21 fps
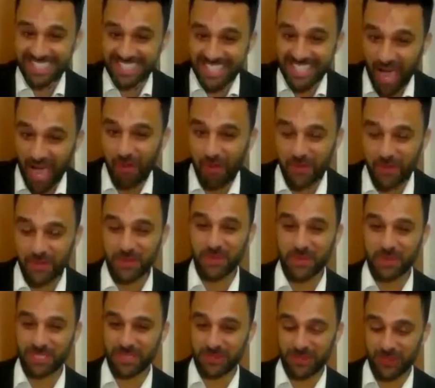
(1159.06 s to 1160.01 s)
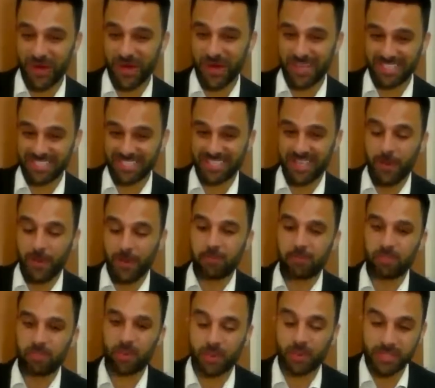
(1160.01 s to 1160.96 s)
is how huge it was
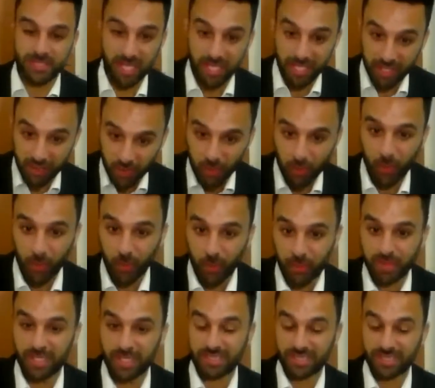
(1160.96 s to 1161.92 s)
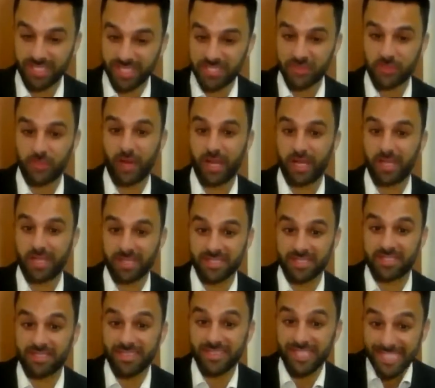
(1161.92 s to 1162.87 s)
because they know that Israel
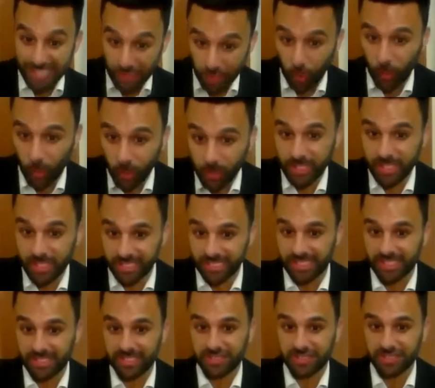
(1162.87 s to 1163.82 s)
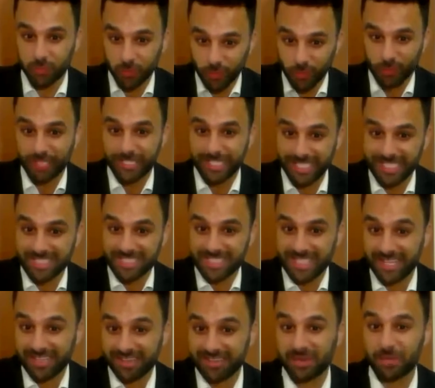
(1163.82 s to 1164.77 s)
is the only democratic
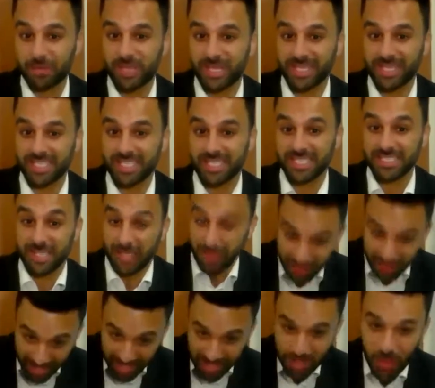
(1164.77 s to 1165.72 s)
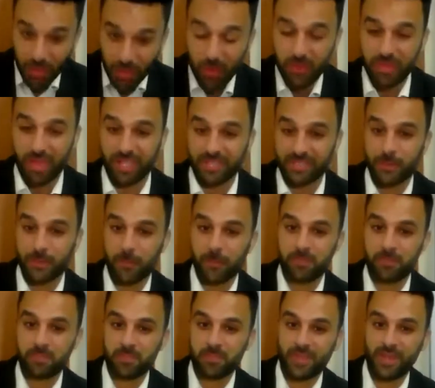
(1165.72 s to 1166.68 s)
state in the Middle East. They know that.
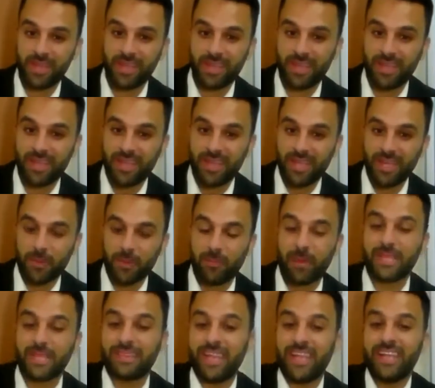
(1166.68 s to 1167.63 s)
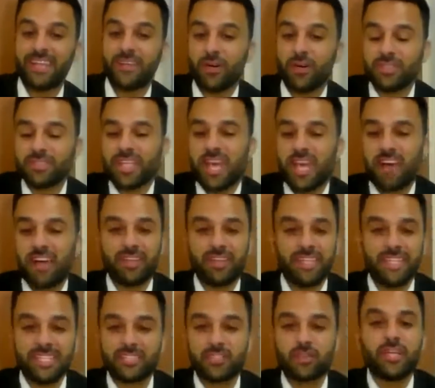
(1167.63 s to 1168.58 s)
But they don't have a
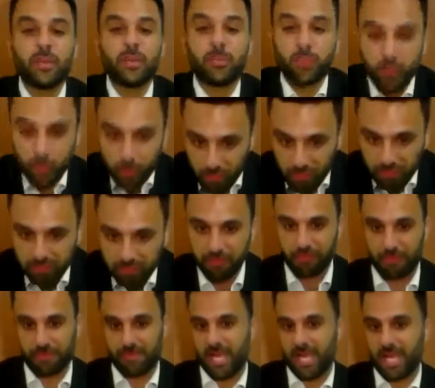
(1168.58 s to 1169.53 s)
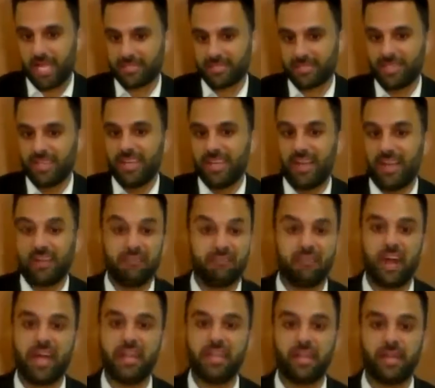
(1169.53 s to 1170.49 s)
literally proof for that. And
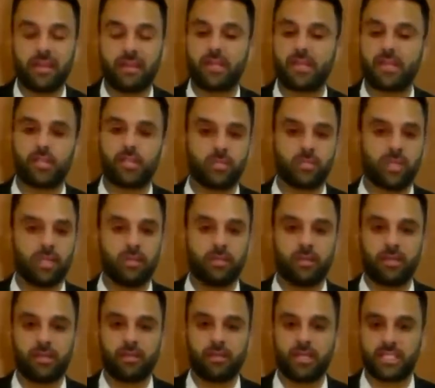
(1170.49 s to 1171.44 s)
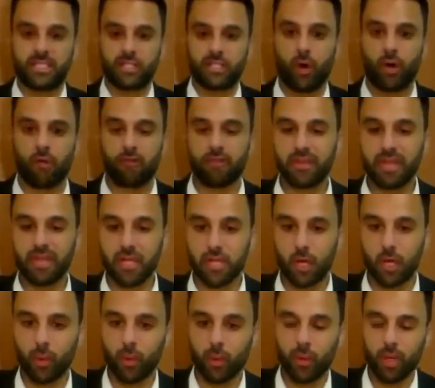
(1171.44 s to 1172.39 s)
finally, they, they, they, they saw a
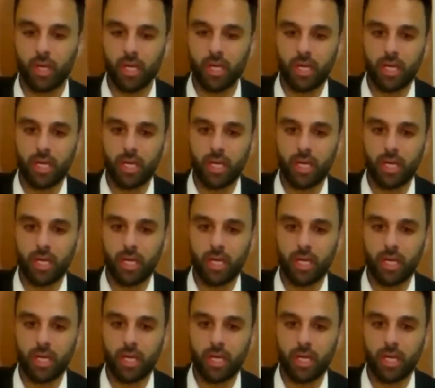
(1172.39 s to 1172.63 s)
video